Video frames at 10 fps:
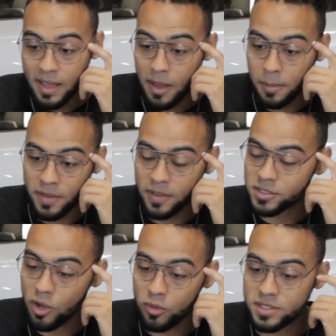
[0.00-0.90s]
I mean,
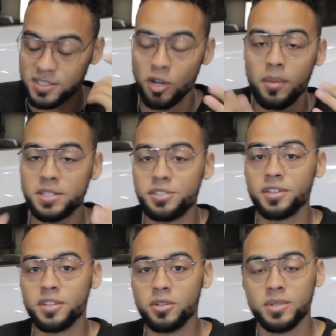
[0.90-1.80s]
there's only so much you
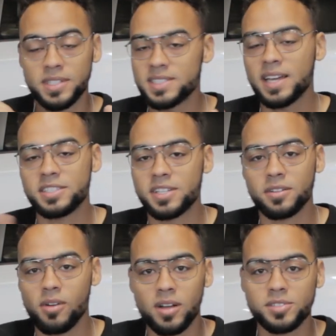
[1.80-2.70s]
can do with the second-gen
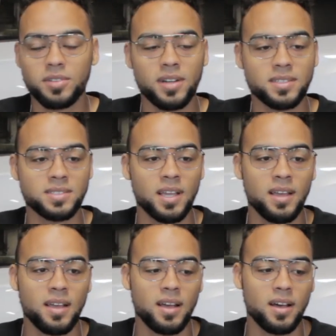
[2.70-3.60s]
Crosstreks
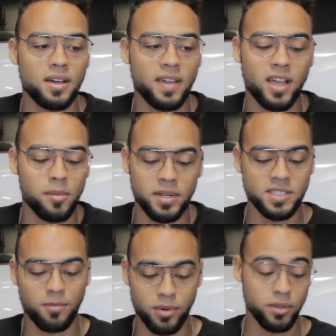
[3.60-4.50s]
that companies
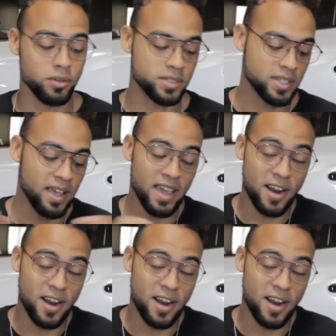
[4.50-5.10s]
have produced.